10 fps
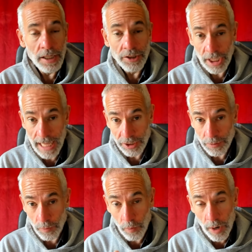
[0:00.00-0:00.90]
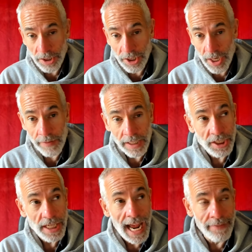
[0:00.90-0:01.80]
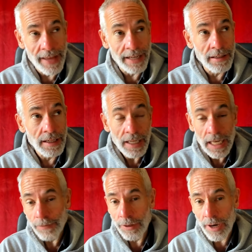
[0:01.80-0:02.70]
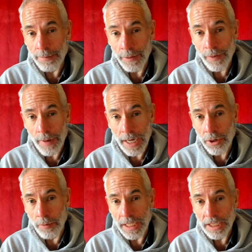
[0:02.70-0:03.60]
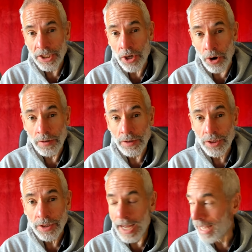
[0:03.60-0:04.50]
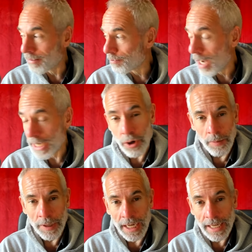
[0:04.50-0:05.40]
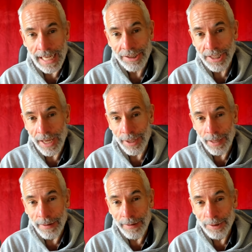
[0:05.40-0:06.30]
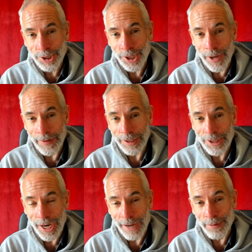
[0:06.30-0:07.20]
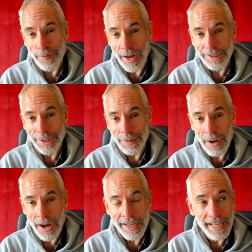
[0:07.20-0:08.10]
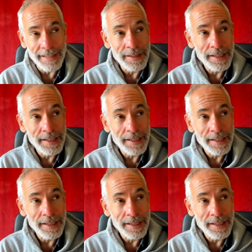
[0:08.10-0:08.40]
so that's one service. And then if you like me for my comedy songs and my comedy, that's the other service that I provide to the market.